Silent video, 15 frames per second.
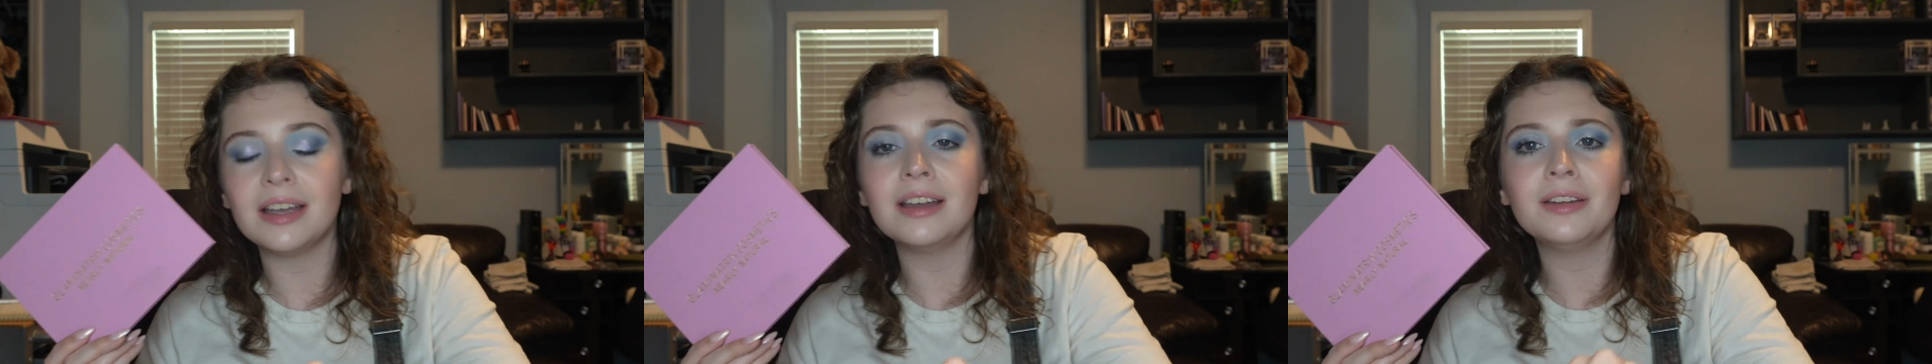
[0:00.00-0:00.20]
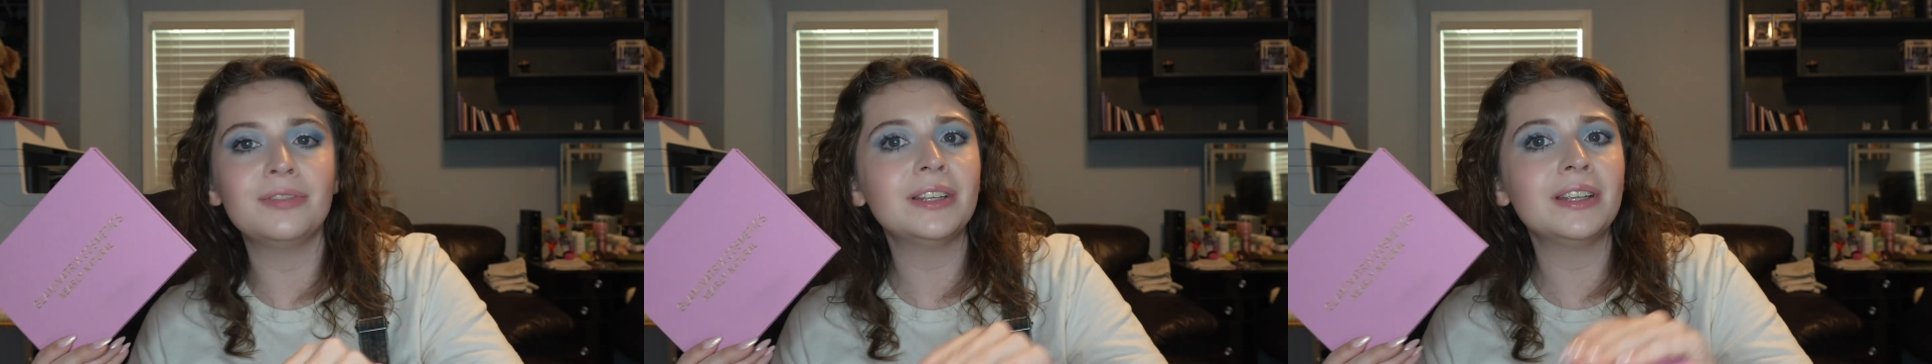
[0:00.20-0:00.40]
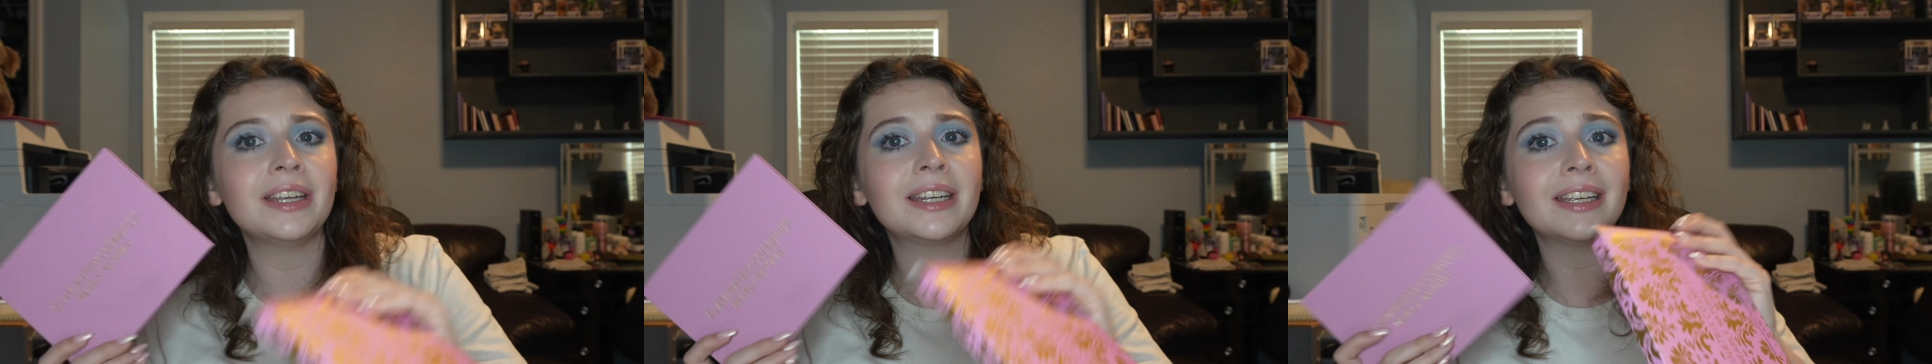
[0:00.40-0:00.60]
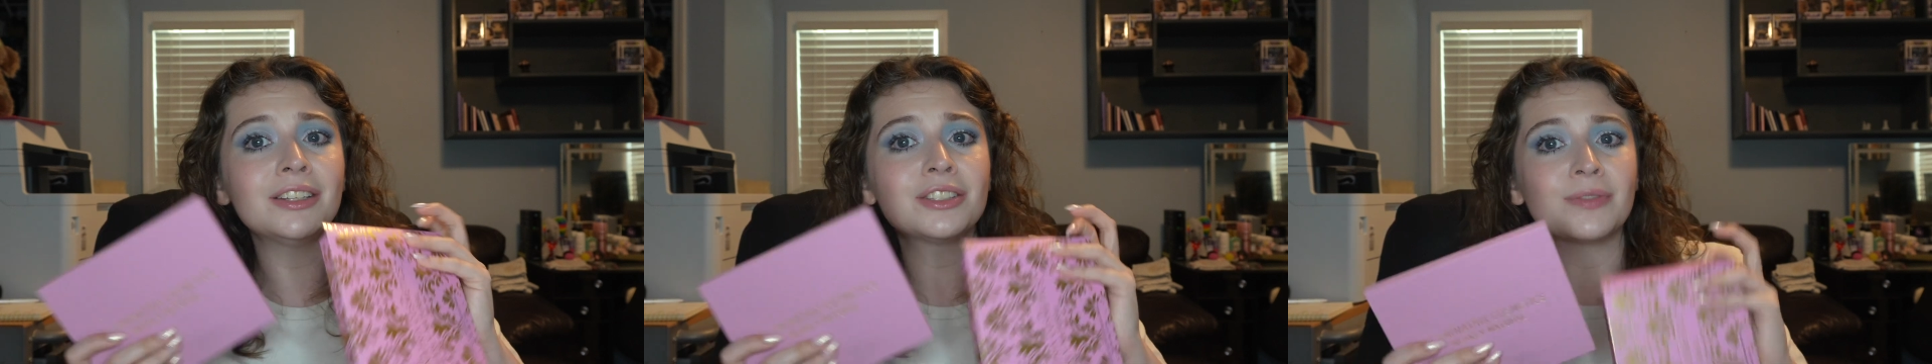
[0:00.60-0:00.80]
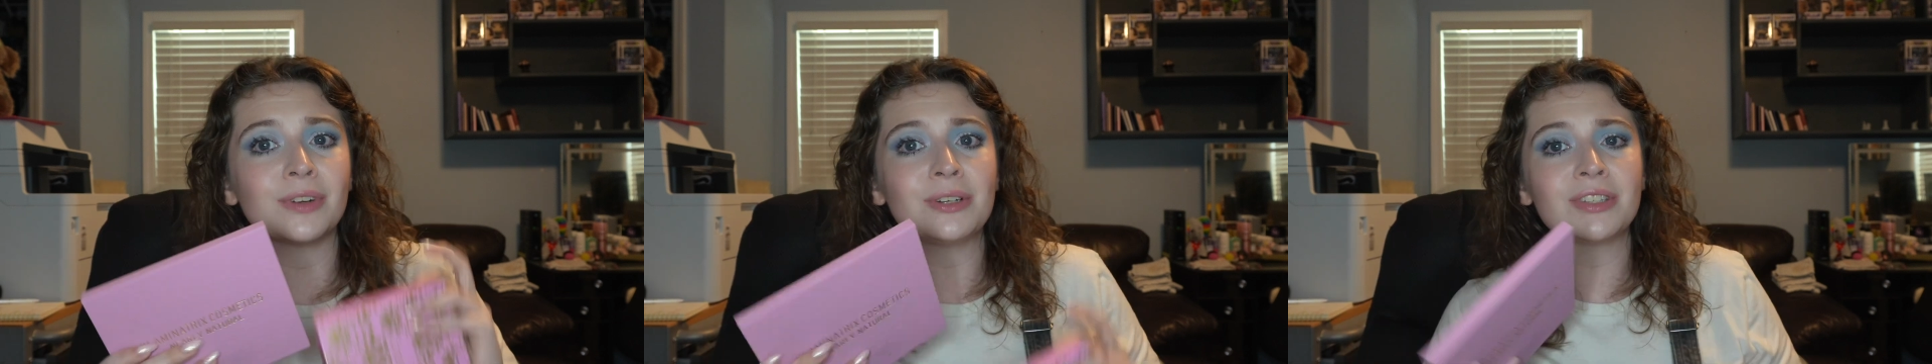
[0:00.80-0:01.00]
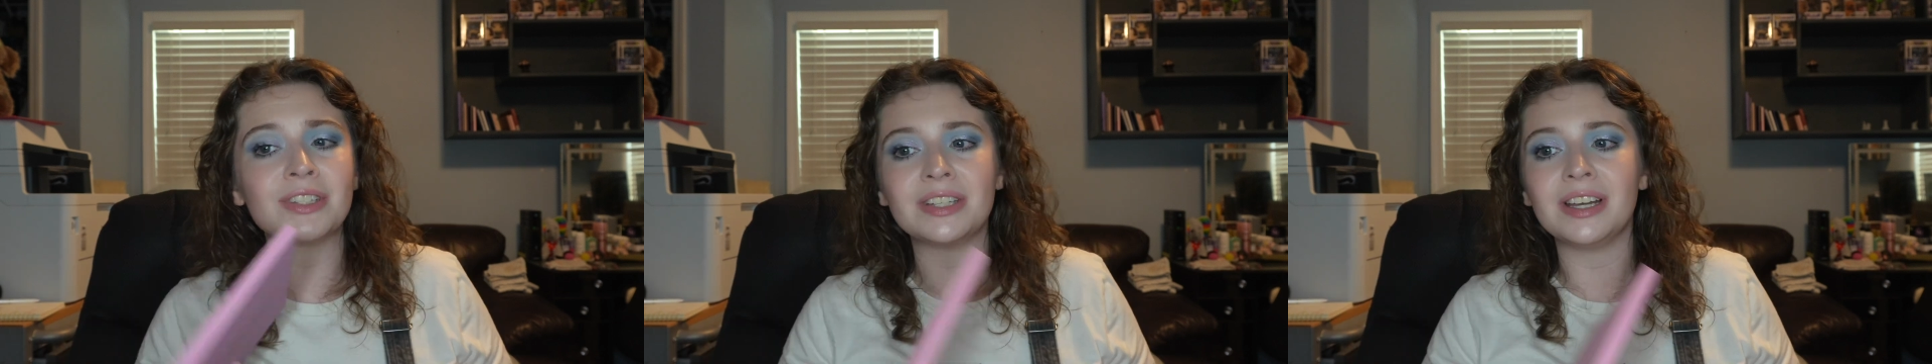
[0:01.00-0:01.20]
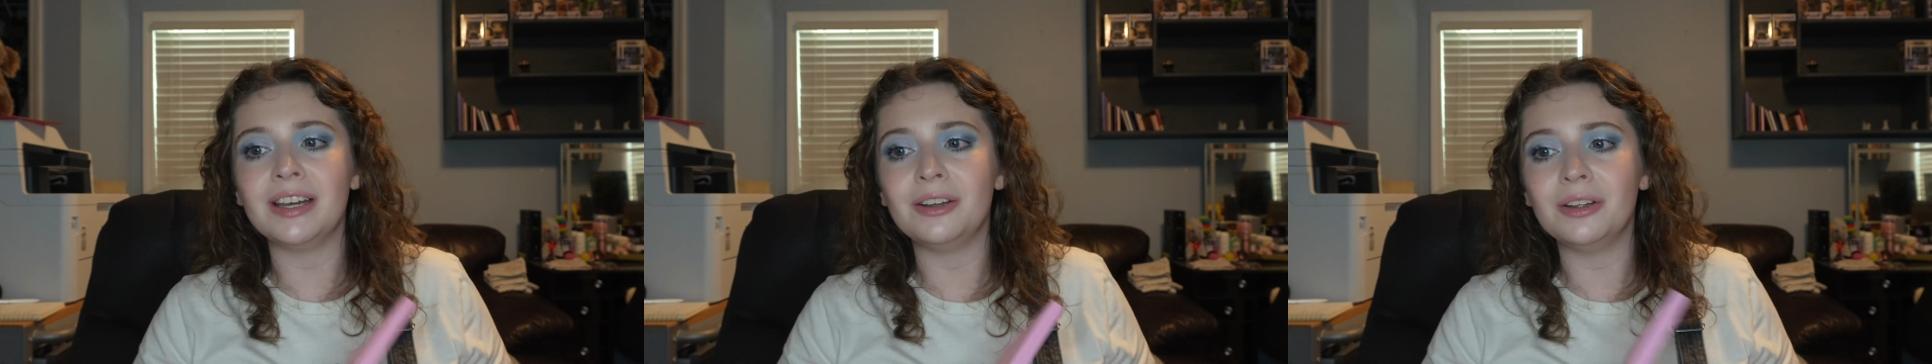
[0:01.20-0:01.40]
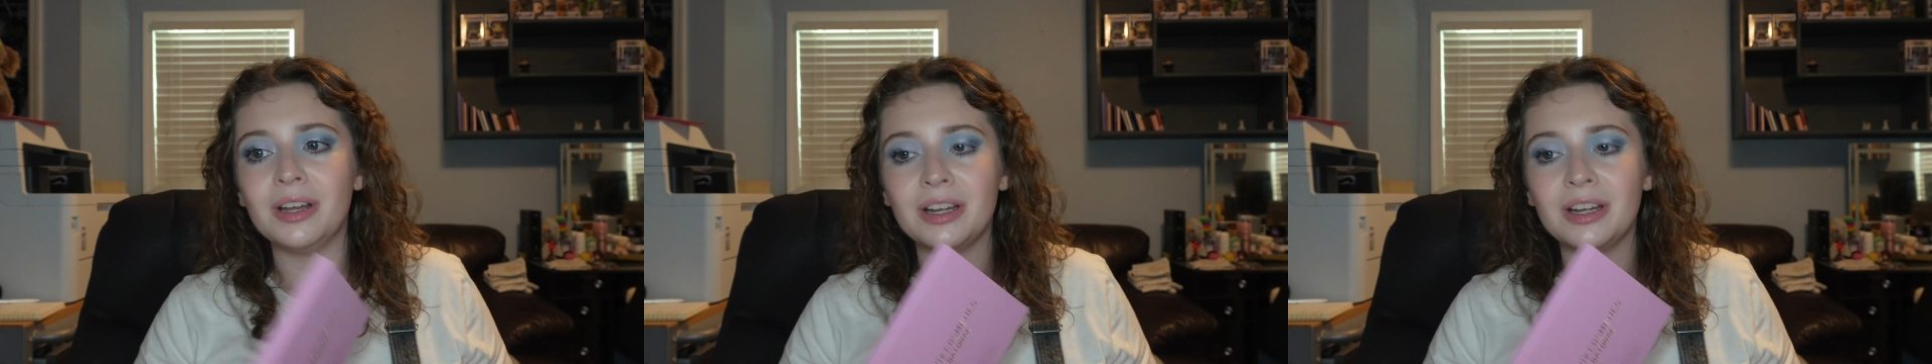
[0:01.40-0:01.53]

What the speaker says: I feel like it's versatile.